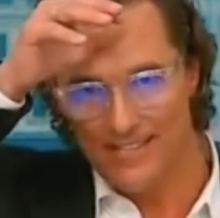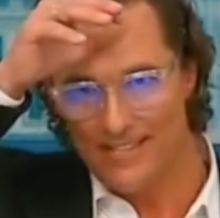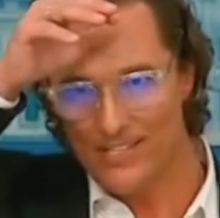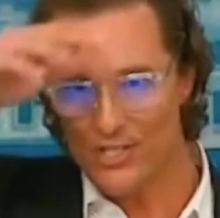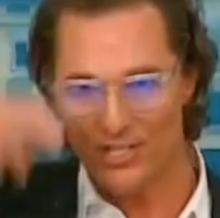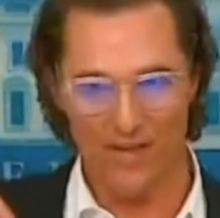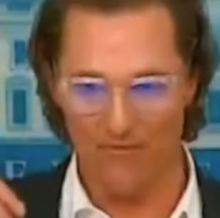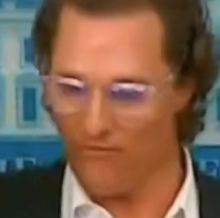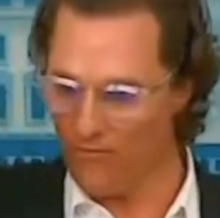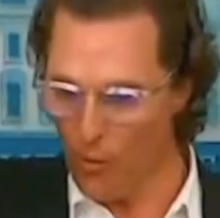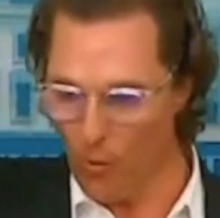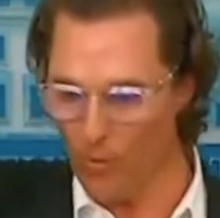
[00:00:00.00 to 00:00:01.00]
They're a step
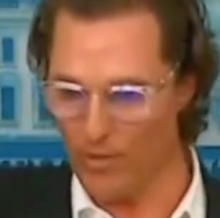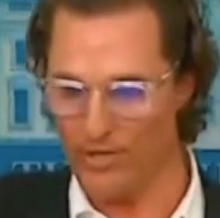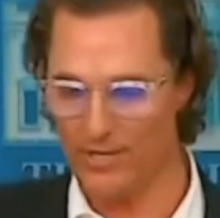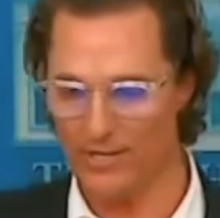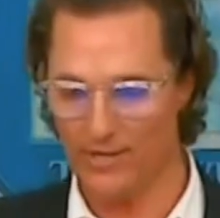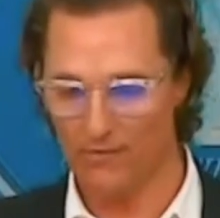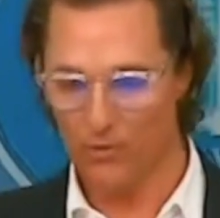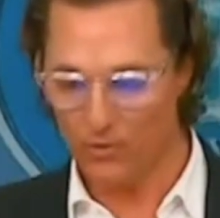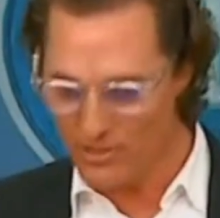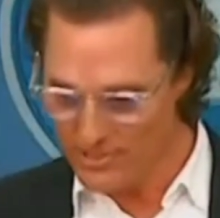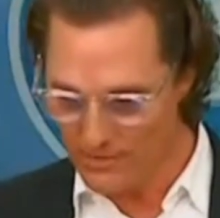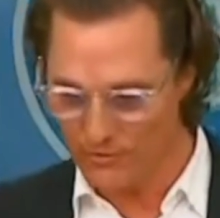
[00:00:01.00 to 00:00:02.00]
forward for a
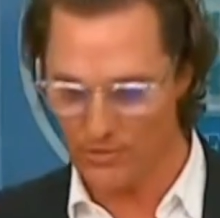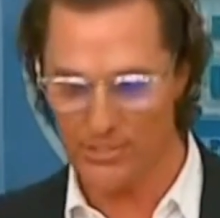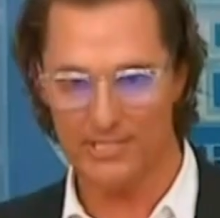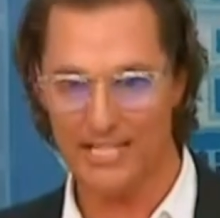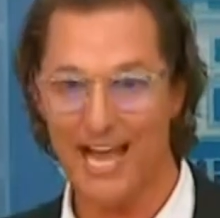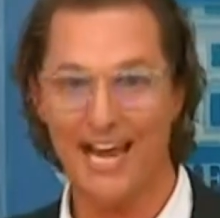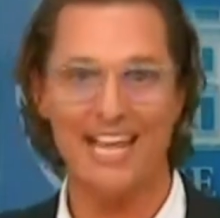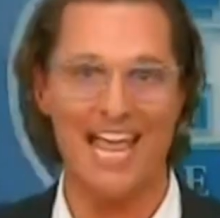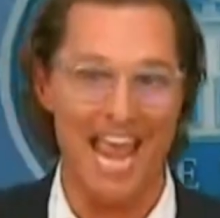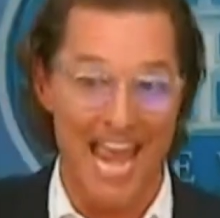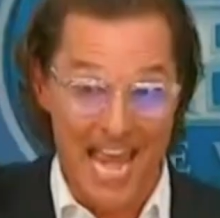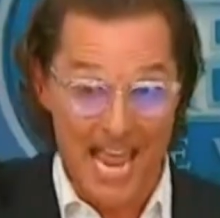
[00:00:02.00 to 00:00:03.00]
civil society
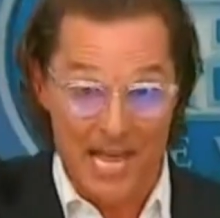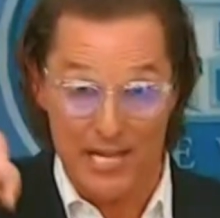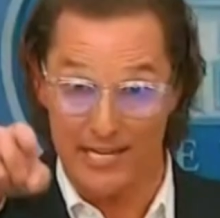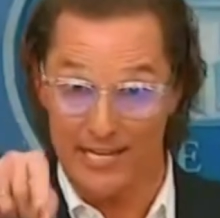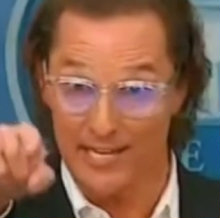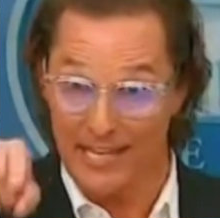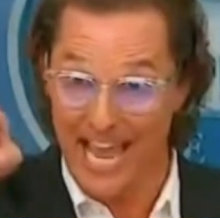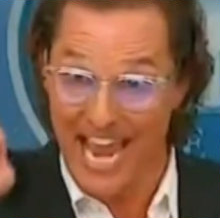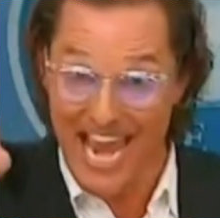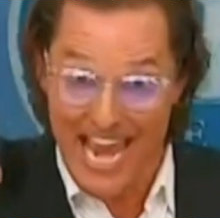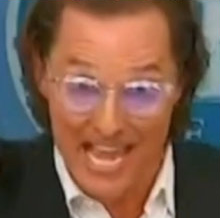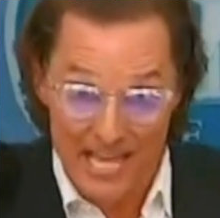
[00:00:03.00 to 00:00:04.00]
and
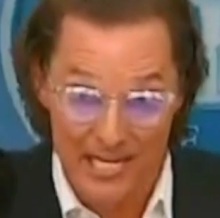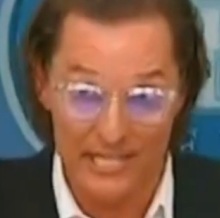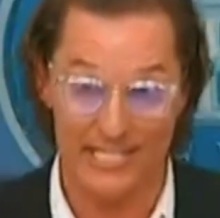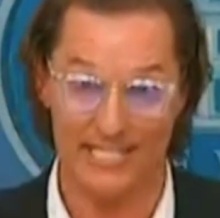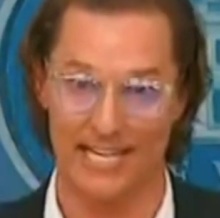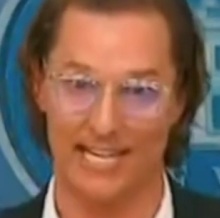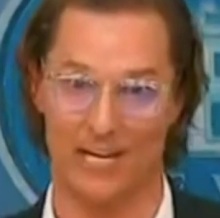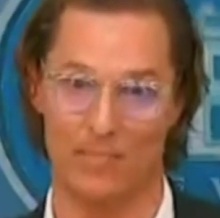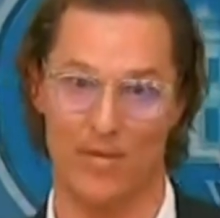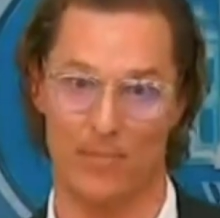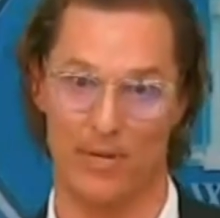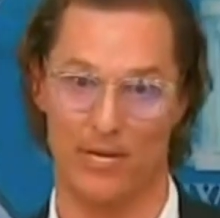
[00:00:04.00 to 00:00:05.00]
the Second
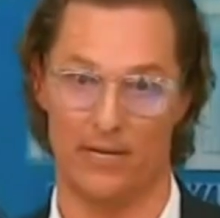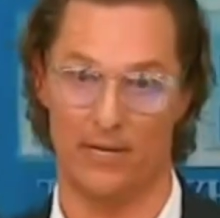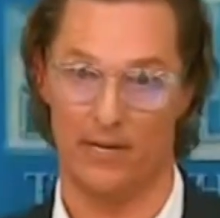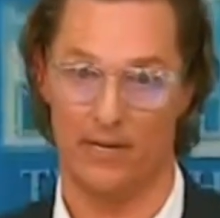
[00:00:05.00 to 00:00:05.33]
Amendment.